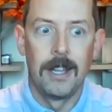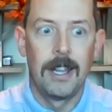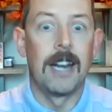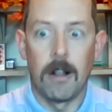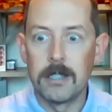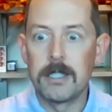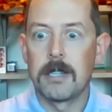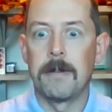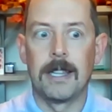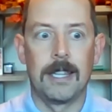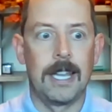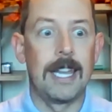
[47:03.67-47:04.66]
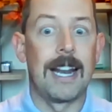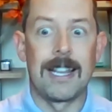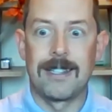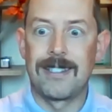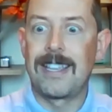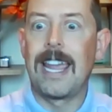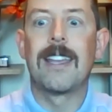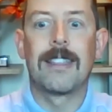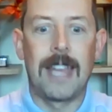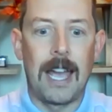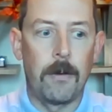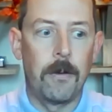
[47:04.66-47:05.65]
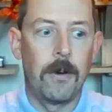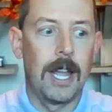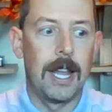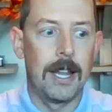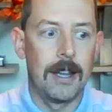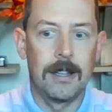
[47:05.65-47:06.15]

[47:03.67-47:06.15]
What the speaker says: And ultimately, and I say it that way,